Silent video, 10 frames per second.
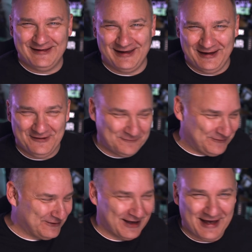I hope you
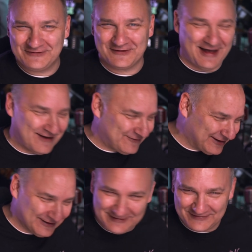guys are having
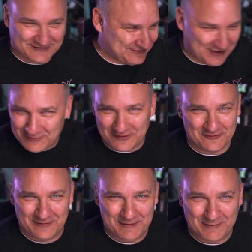a December to
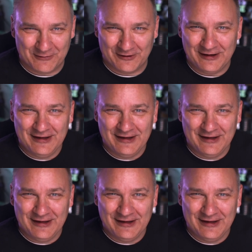remember.